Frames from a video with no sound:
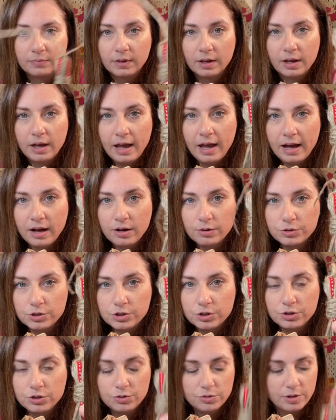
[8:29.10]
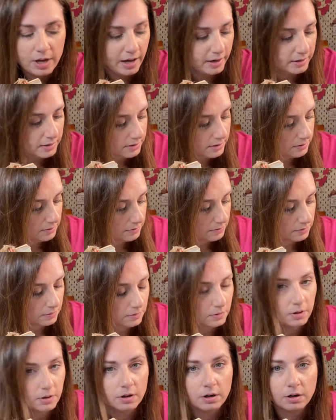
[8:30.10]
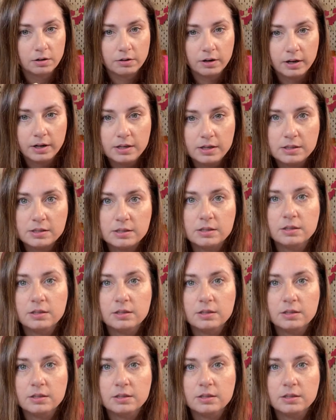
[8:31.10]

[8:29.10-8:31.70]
how to do that. All right,